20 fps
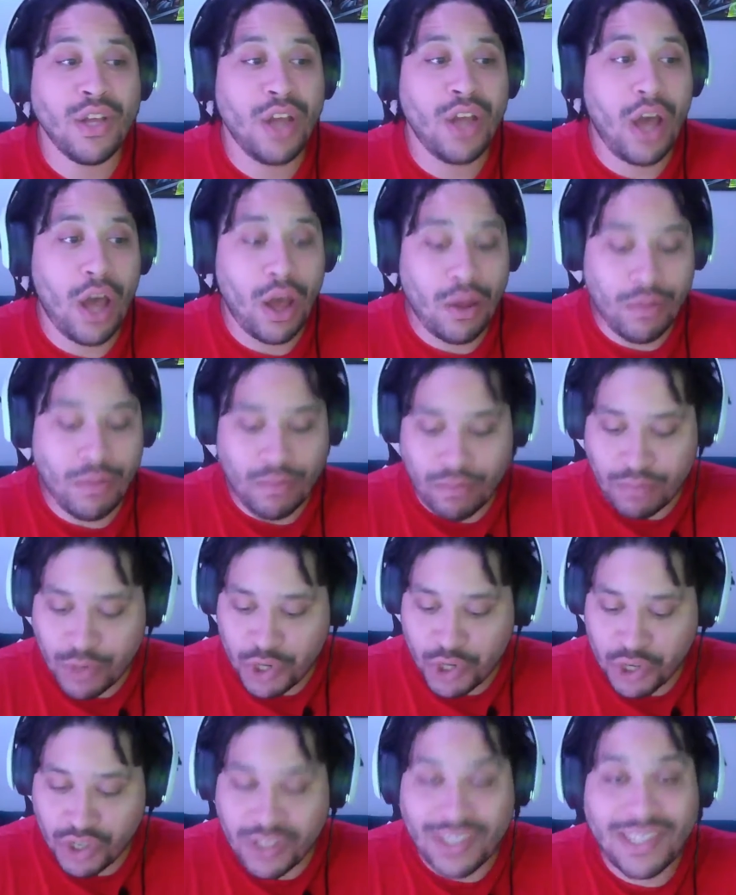Um,
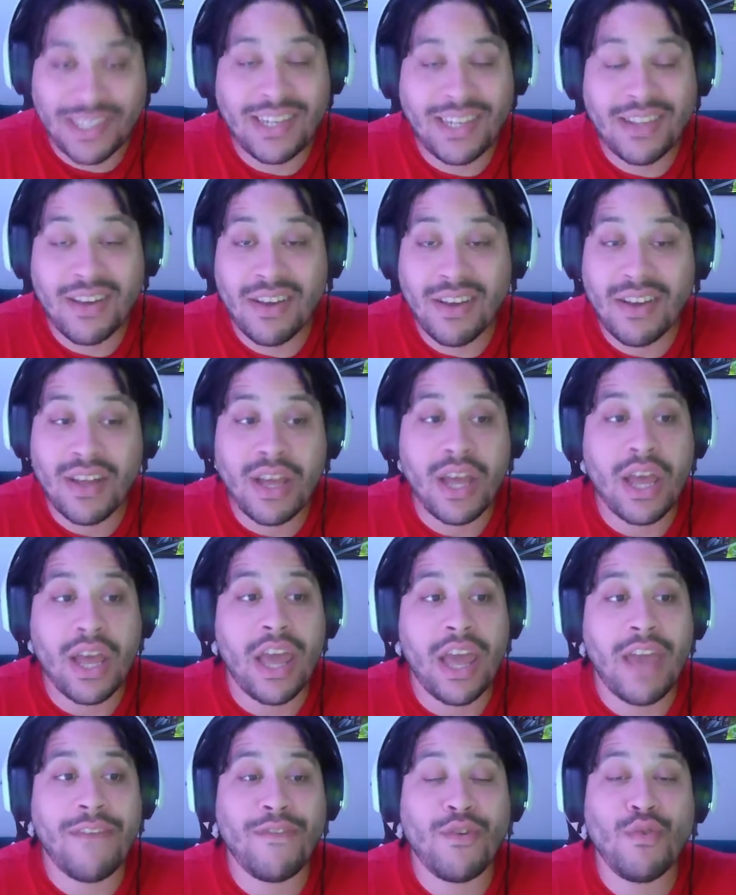John Cena.
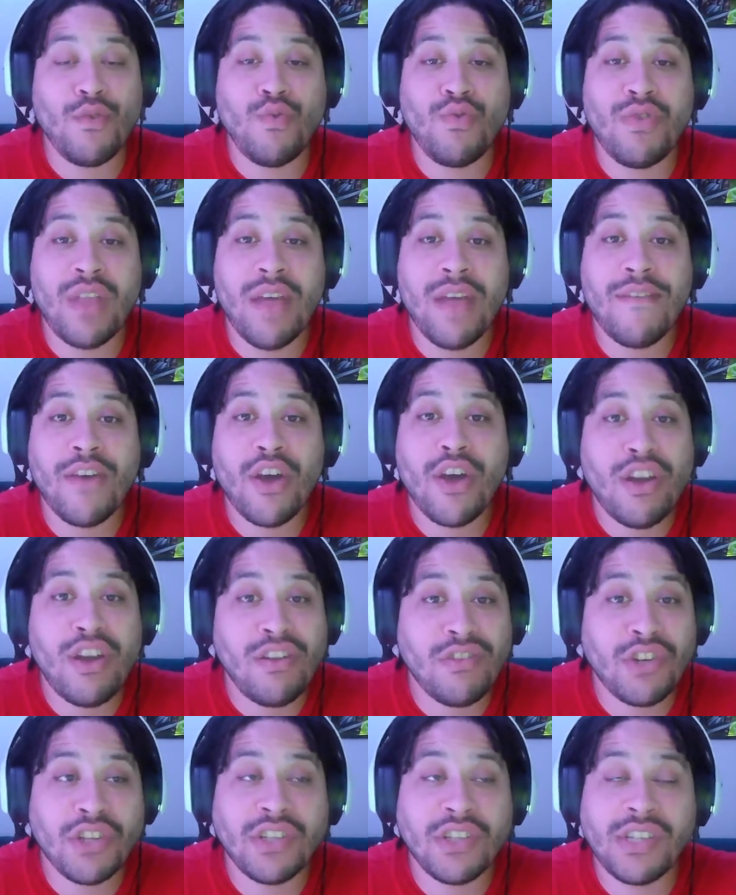If you never heard of
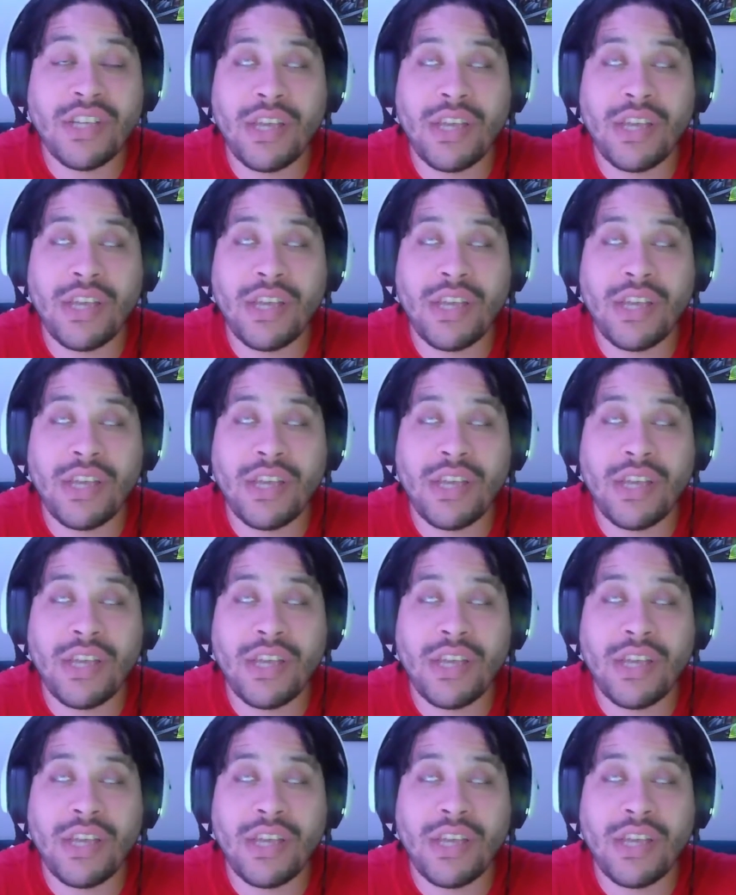John, Cena,